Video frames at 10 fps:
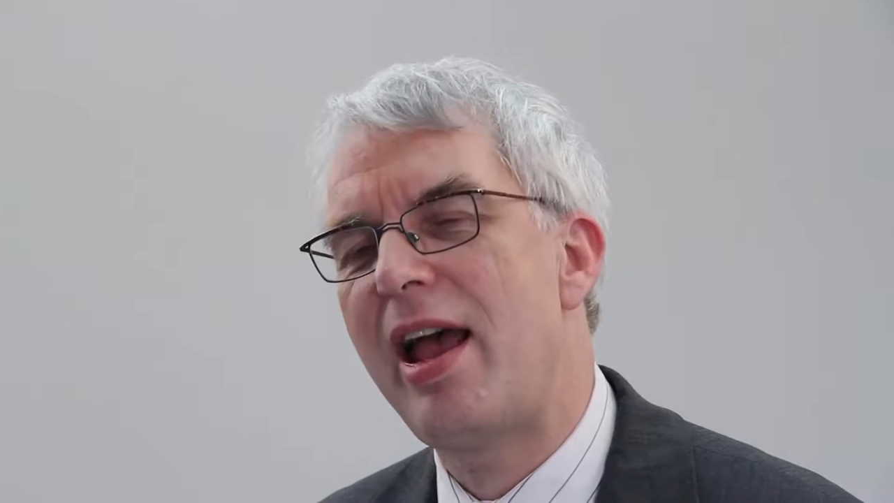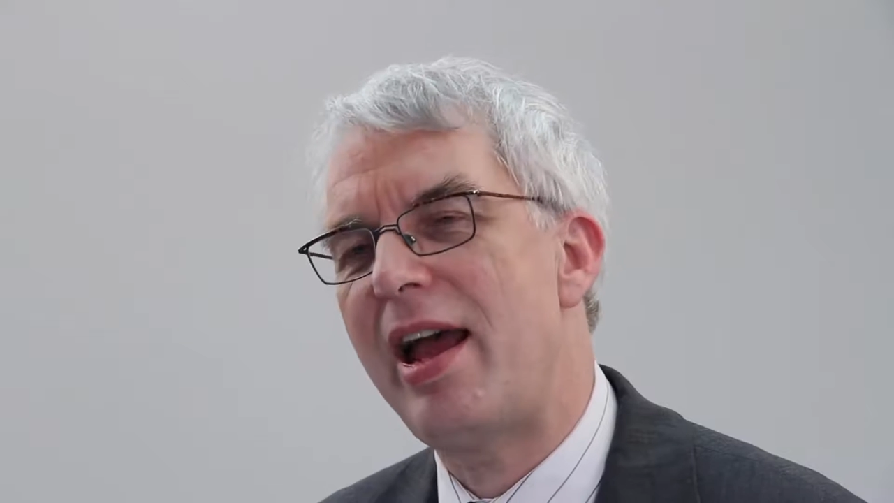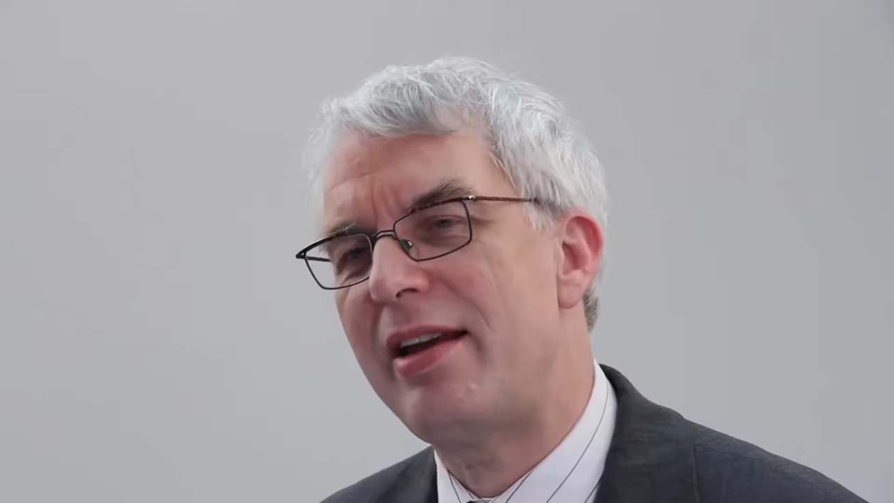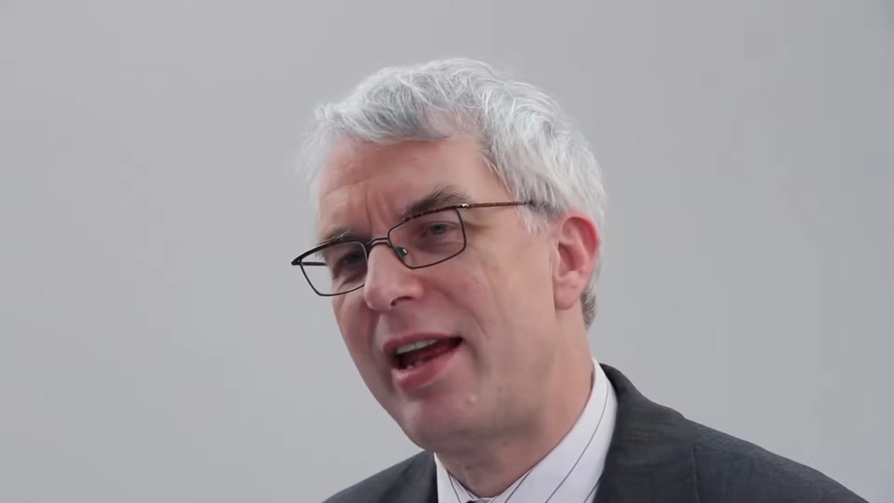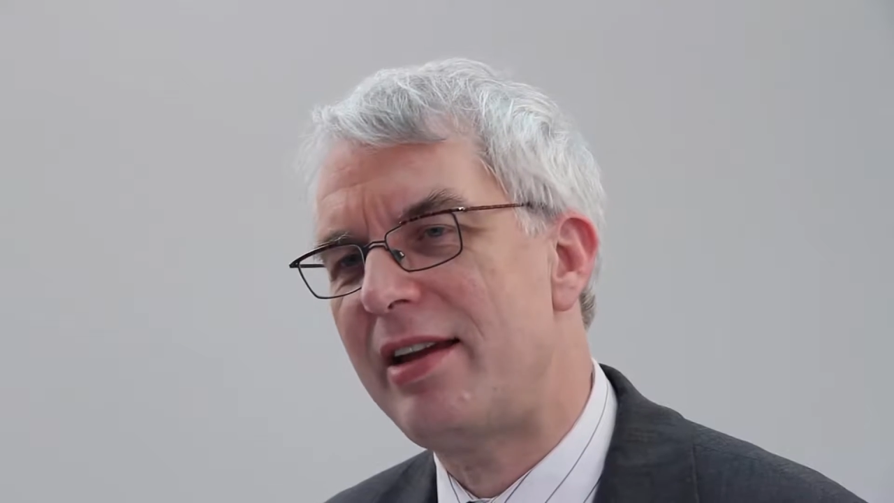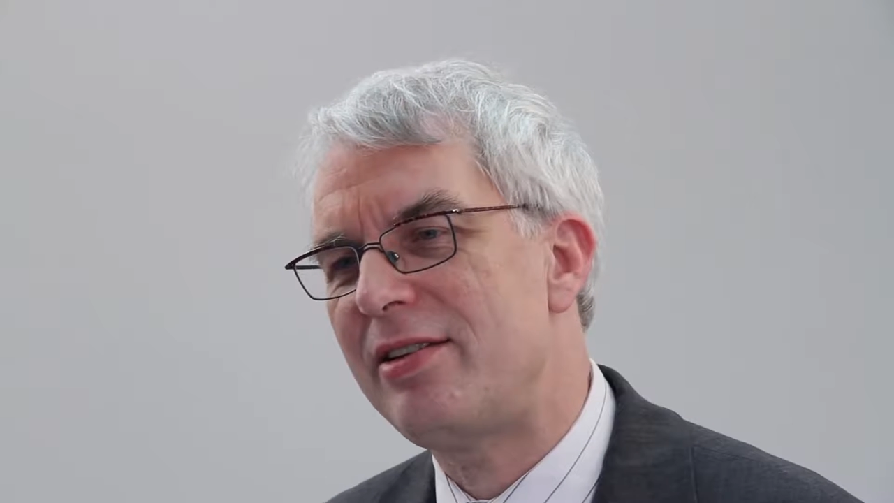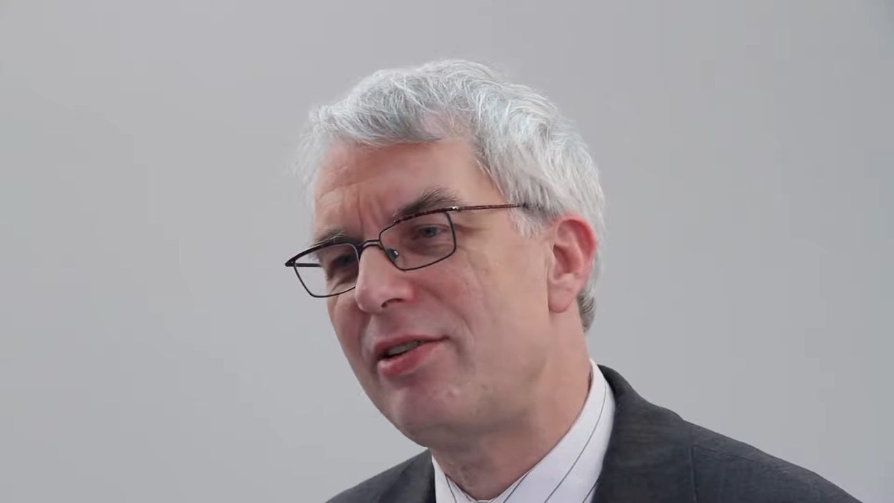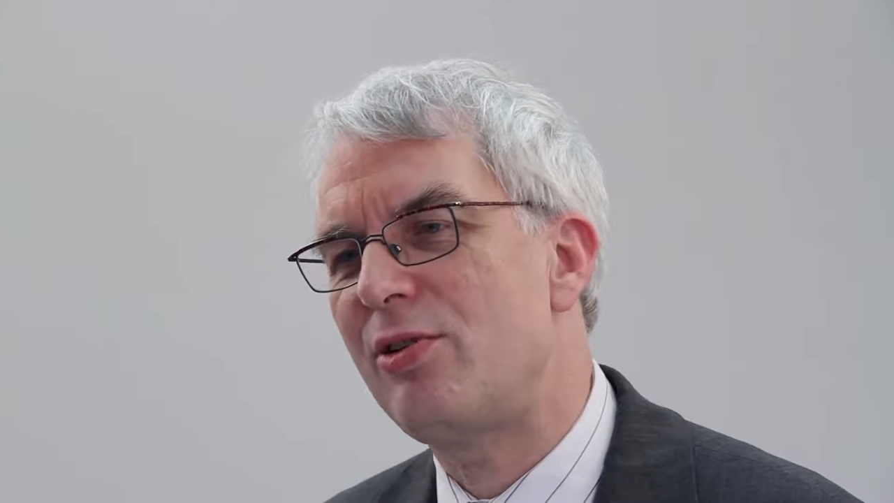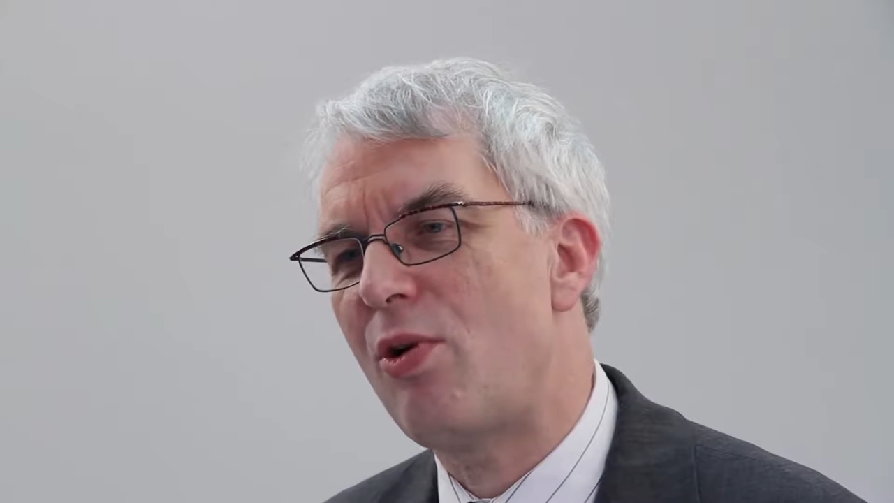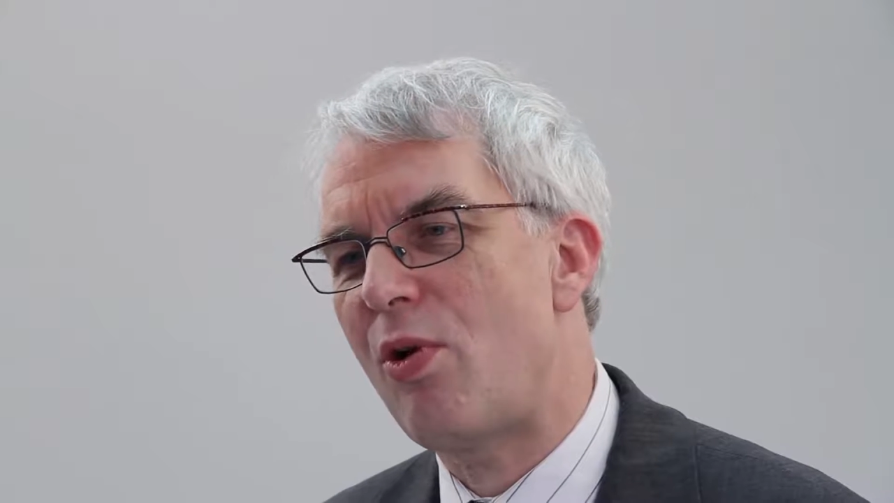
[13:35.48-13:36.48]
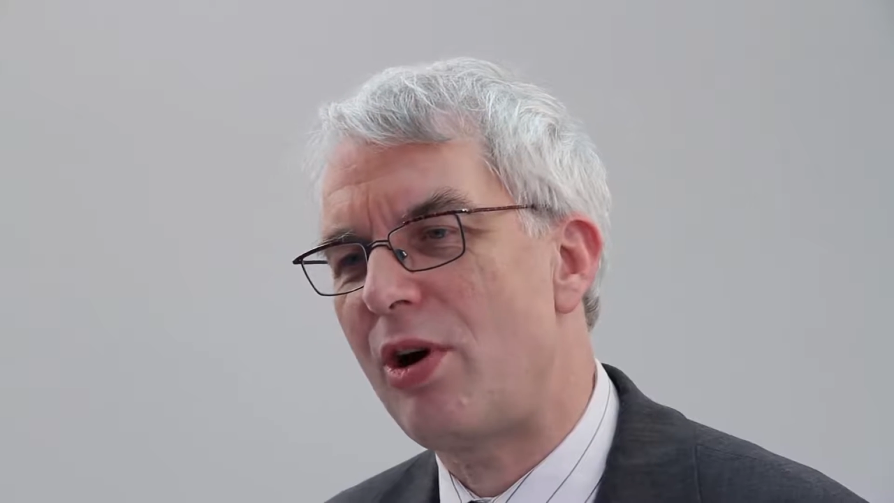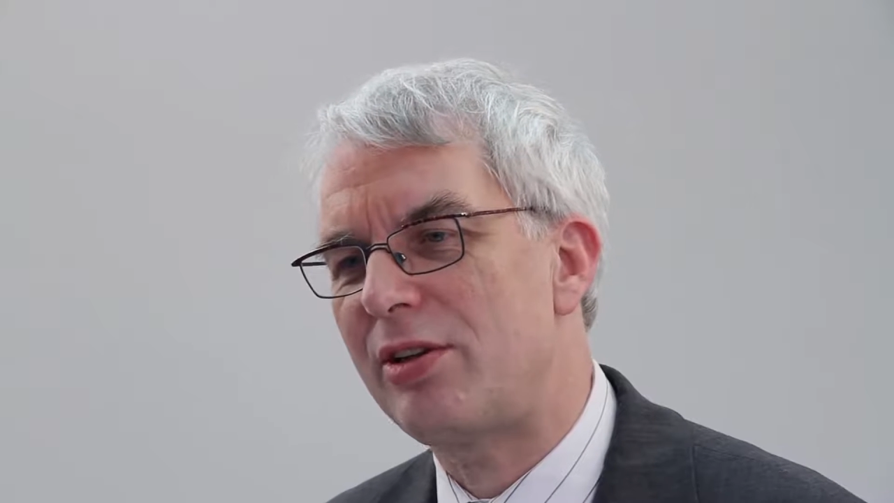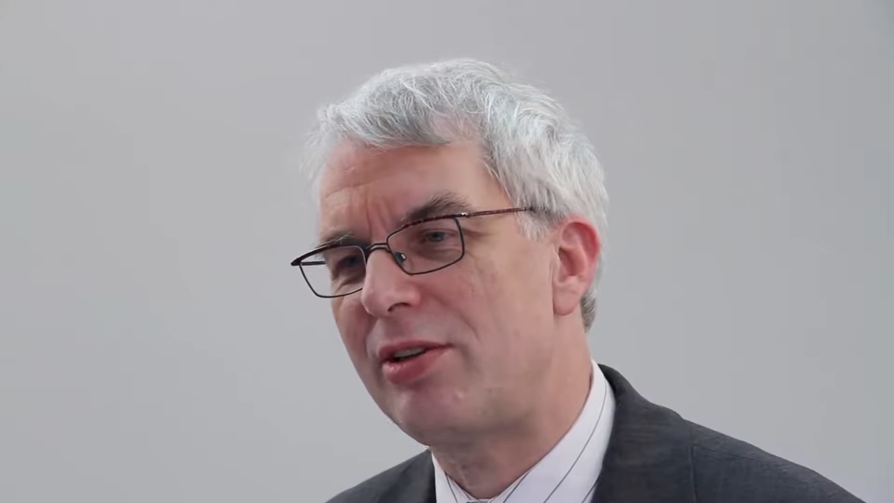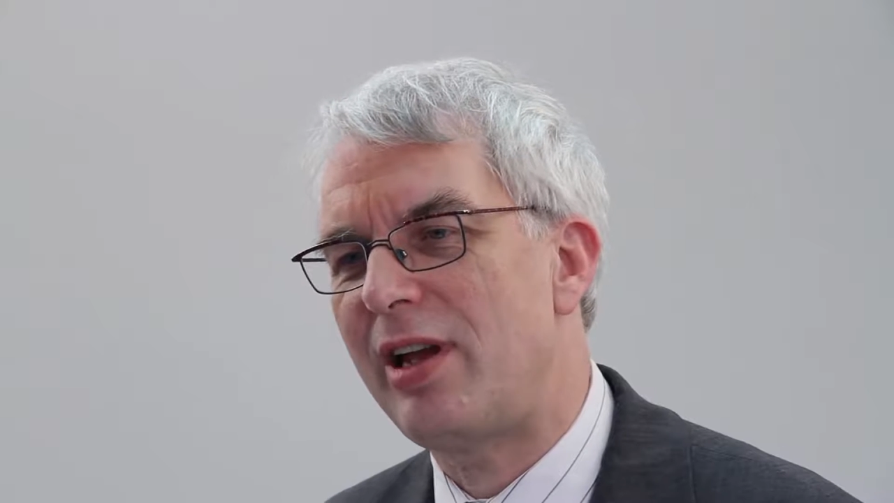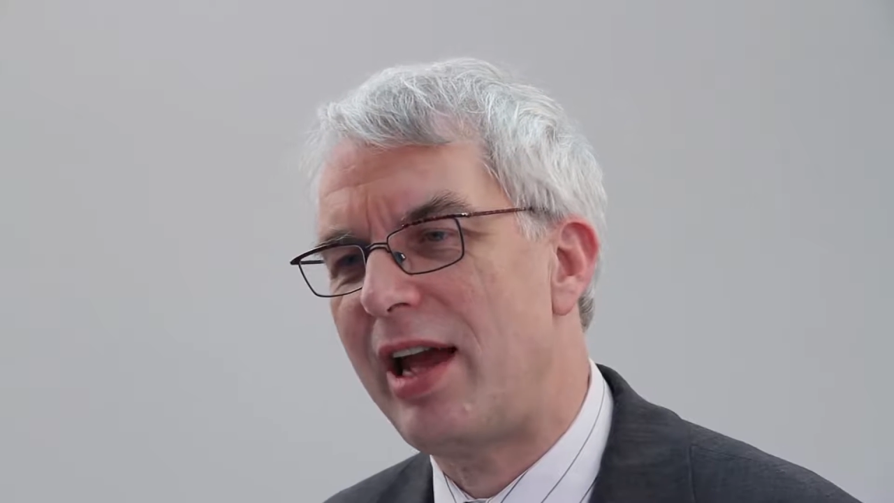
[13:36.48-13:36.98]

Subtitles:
and then go on